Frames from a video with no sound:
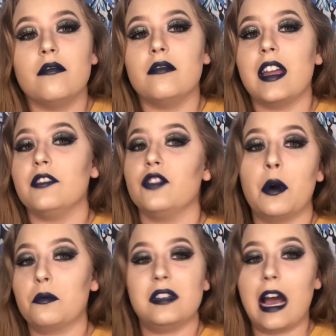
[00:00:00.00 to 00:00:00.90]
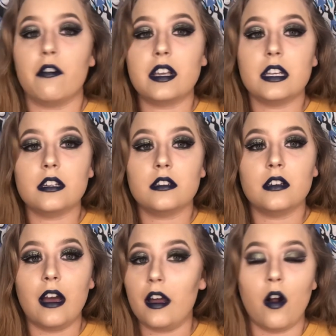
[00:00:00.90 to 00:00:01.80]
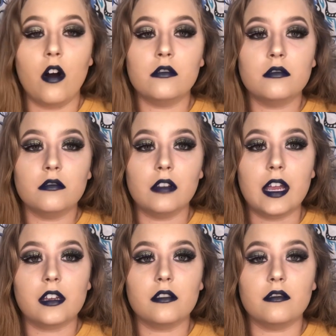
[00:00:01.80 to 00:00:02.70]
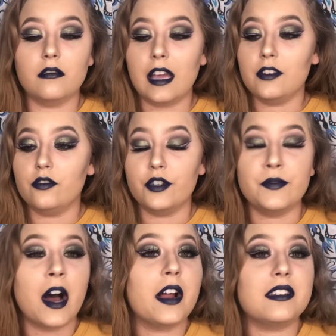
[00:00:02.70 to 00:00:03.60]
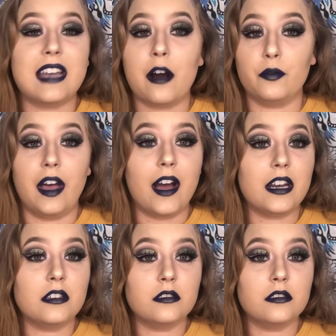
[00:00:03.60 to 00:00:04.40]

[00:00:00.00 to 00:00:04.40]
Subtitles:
they don't doubt it at all. Like, they do not doubt that